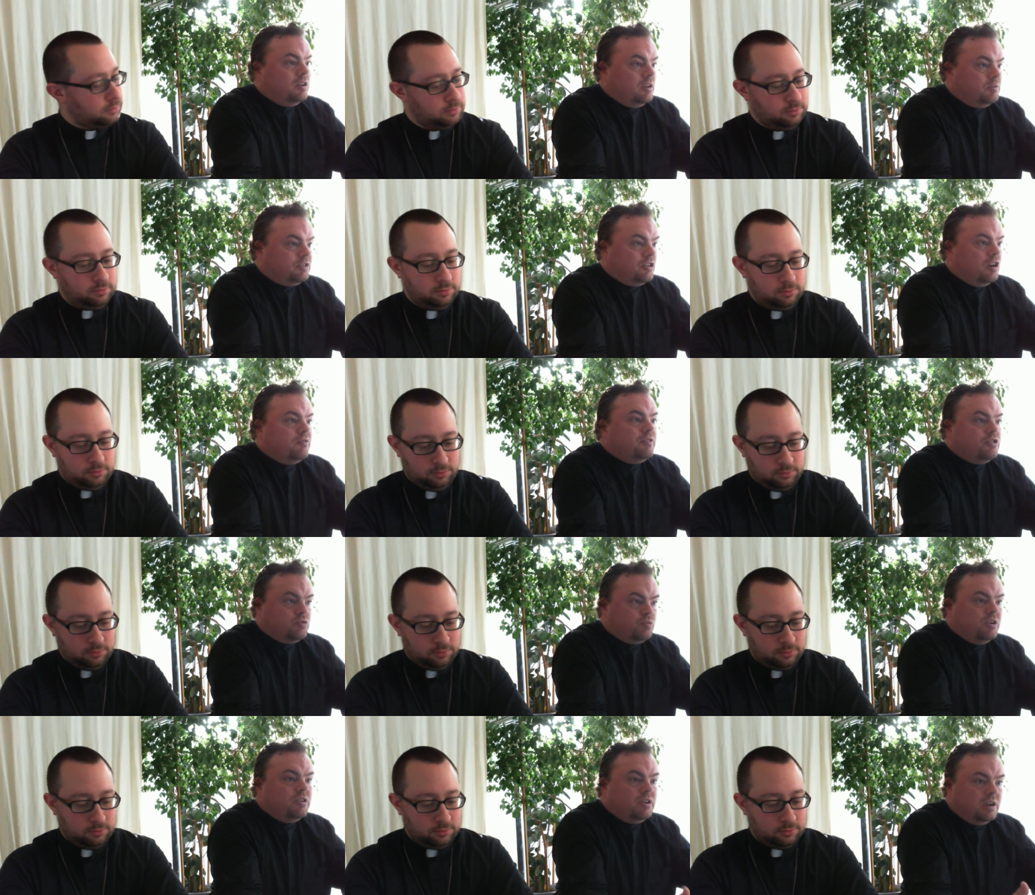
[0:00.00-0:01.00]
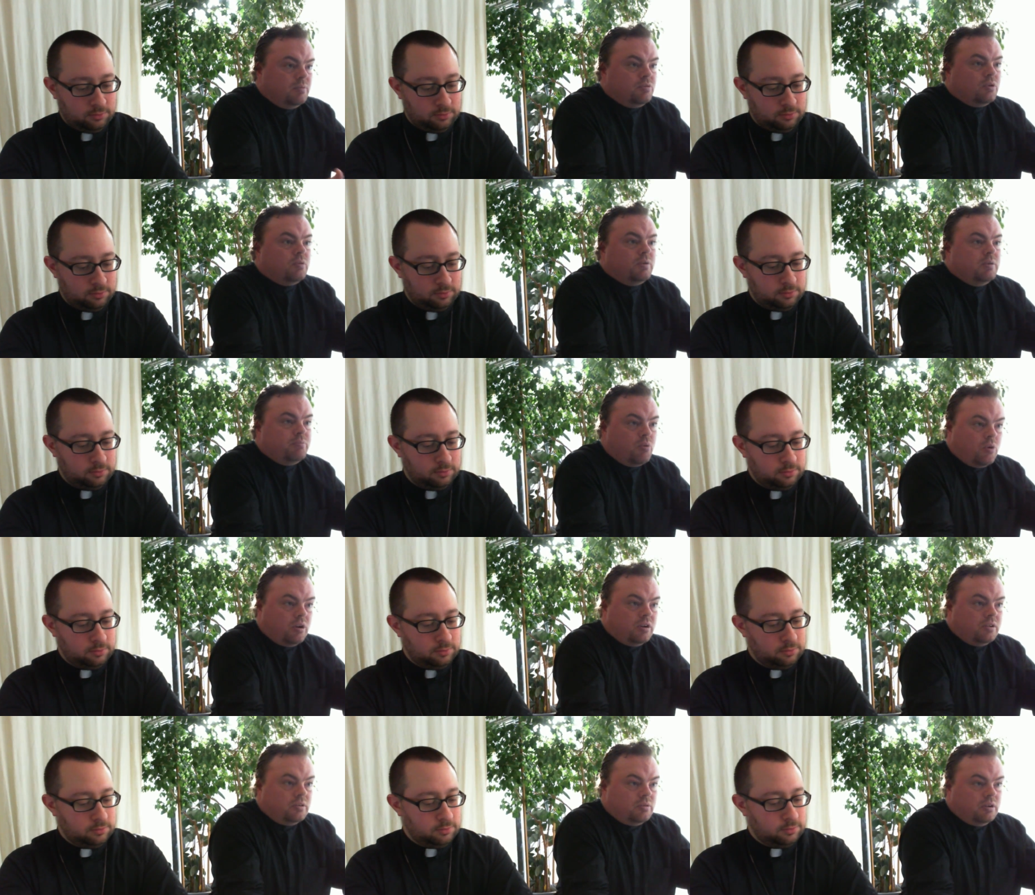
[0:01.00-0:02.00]
Speaker 1: is he himself is redeemed or
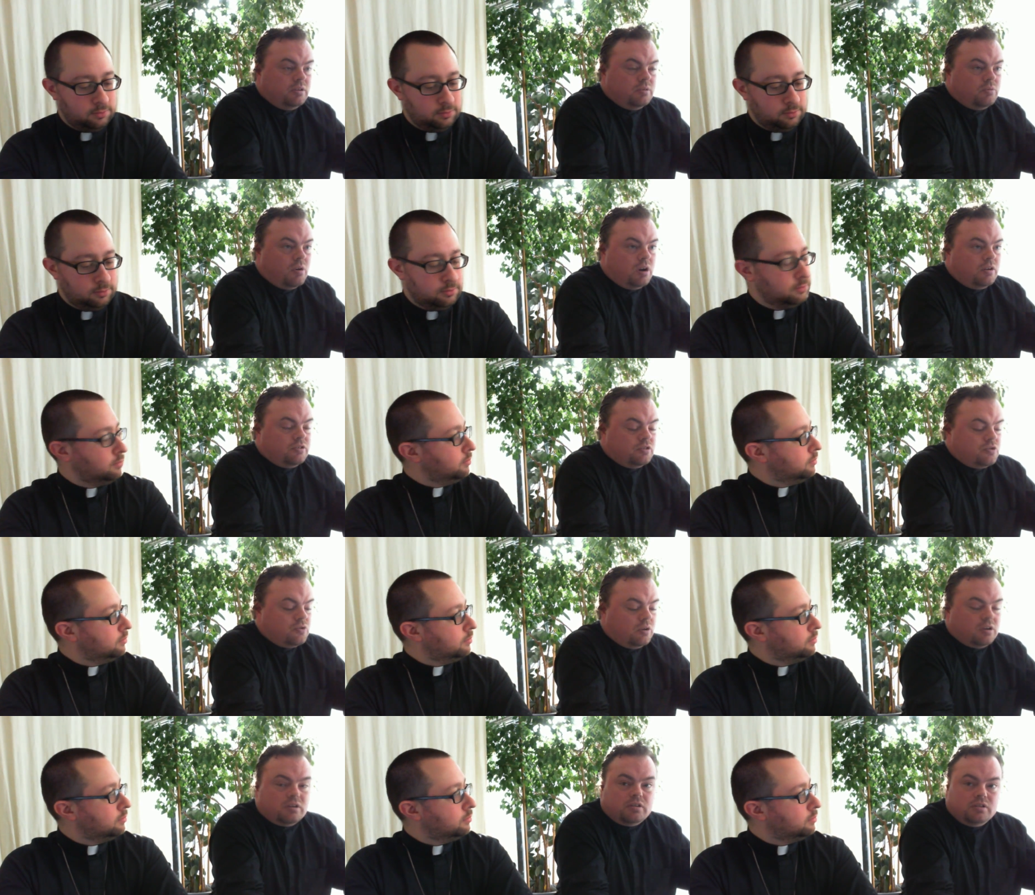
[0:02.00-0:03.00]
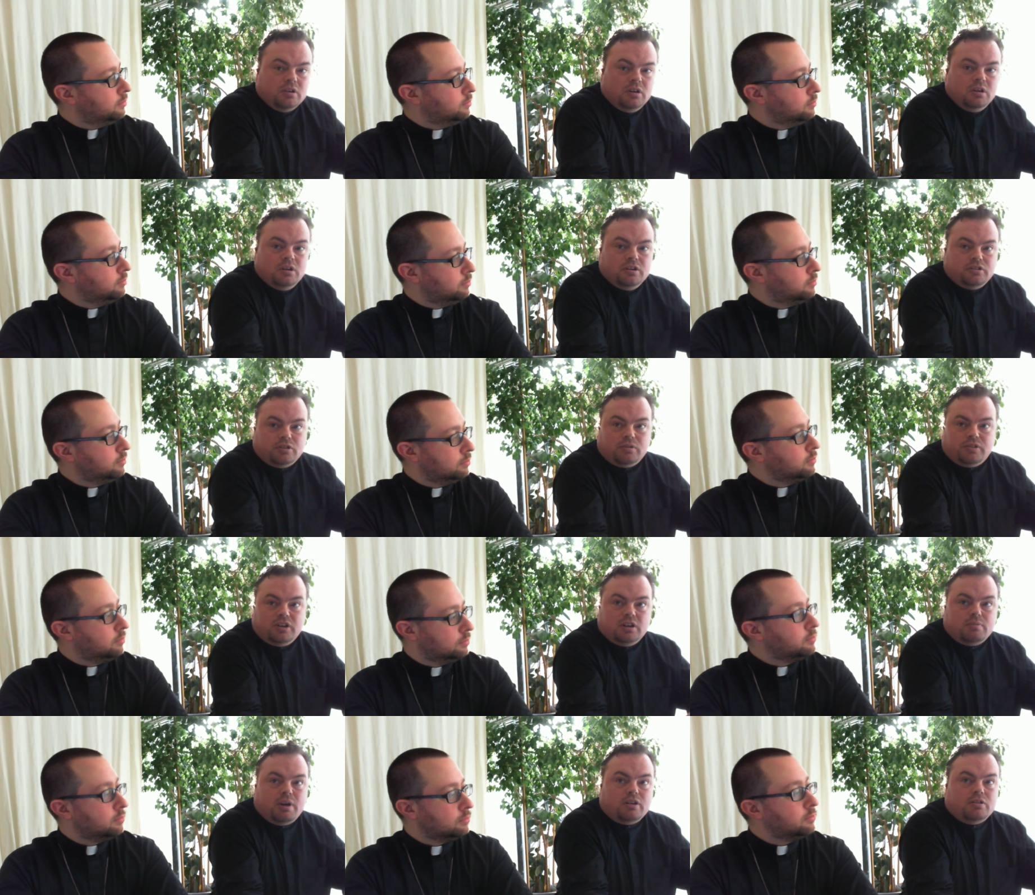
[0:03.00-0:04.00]
reborn in the, in the waters of Jordan. So
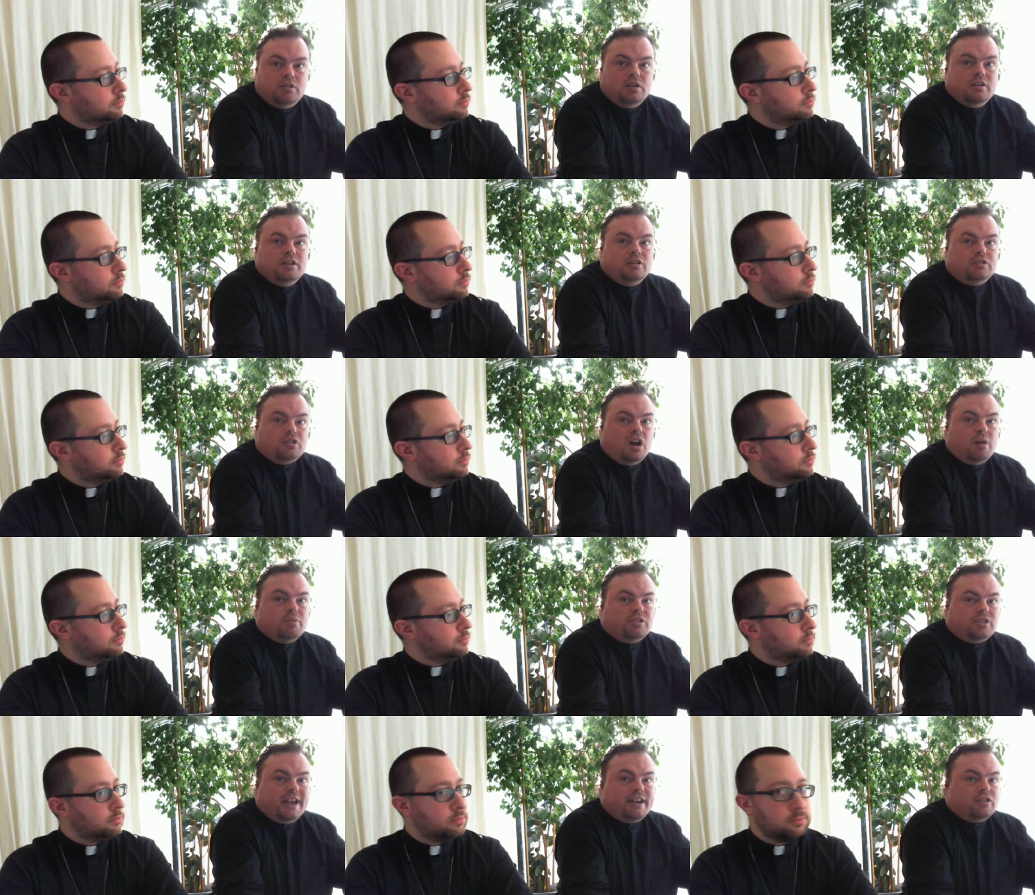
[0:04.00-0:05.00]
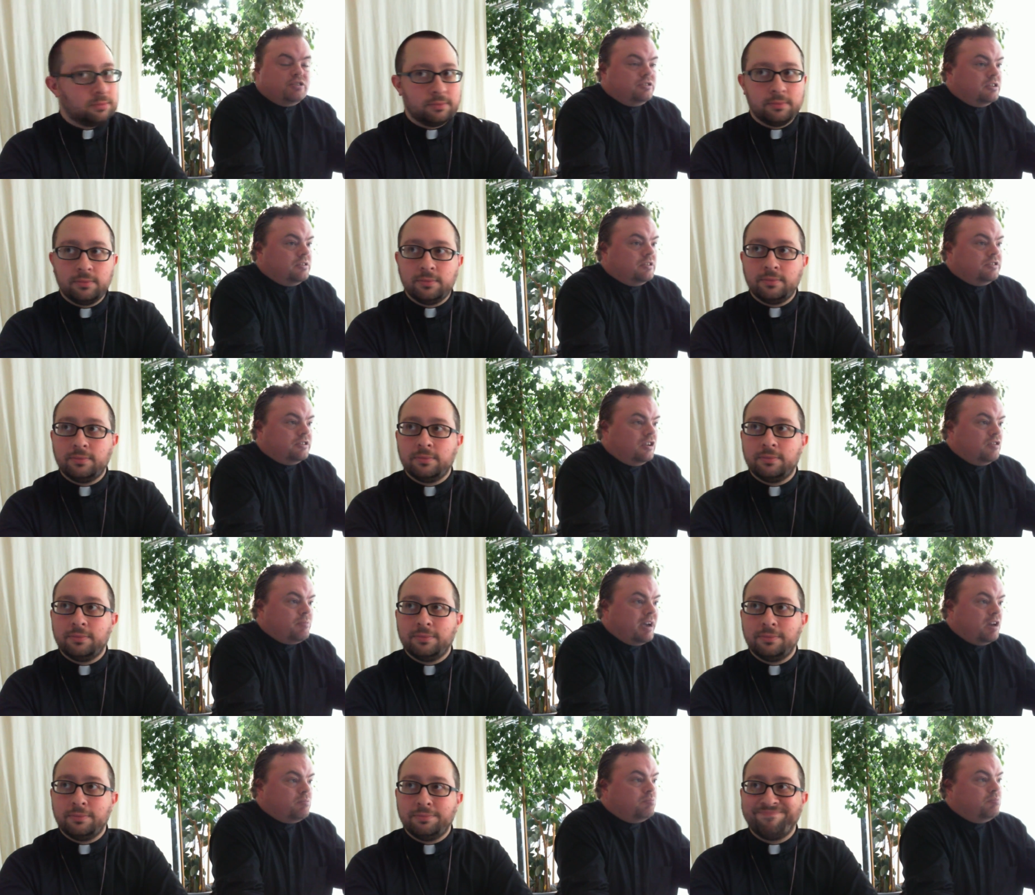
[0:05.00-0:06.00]
thinking about Thomas Anderson, the
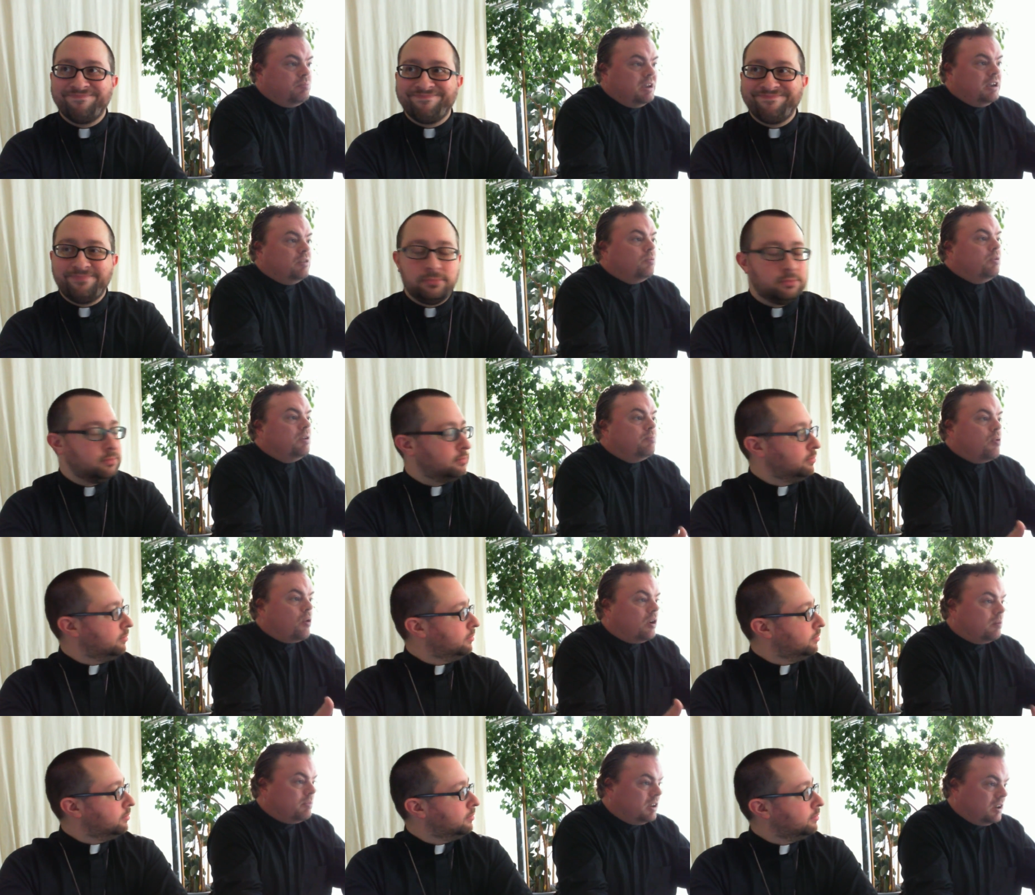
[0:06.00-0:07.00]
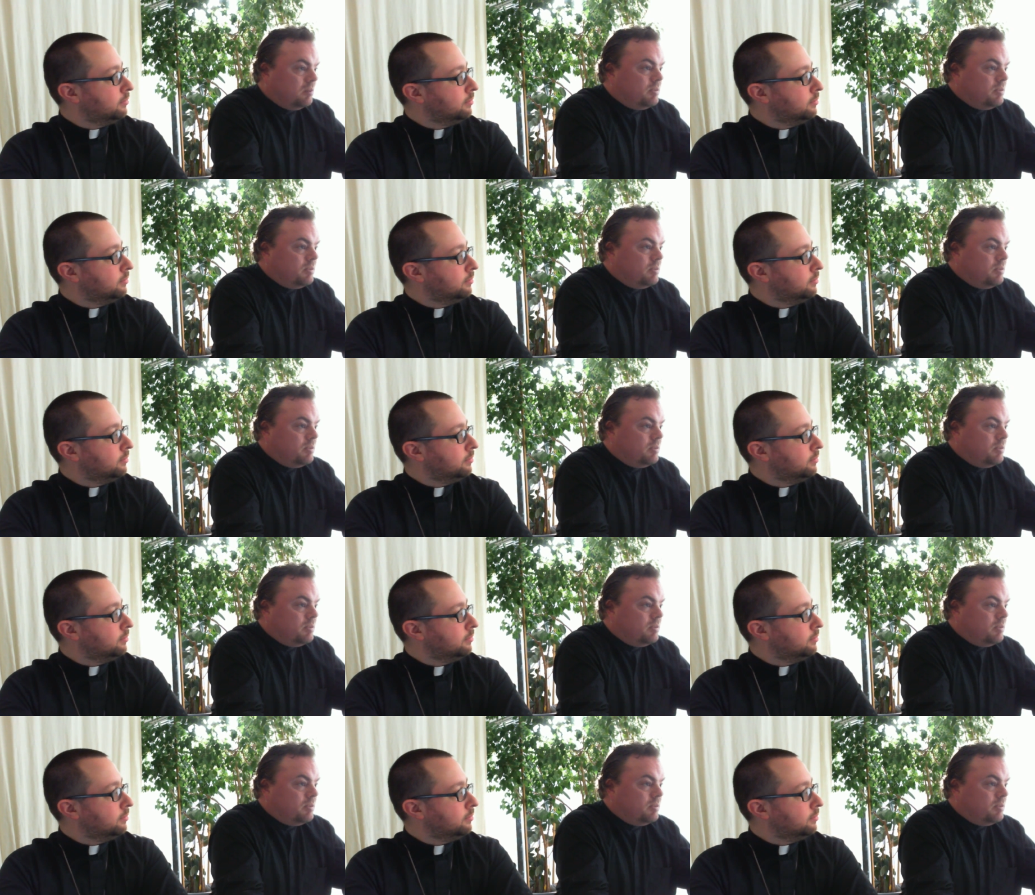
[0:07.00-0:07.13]
Son of Man, being reborn,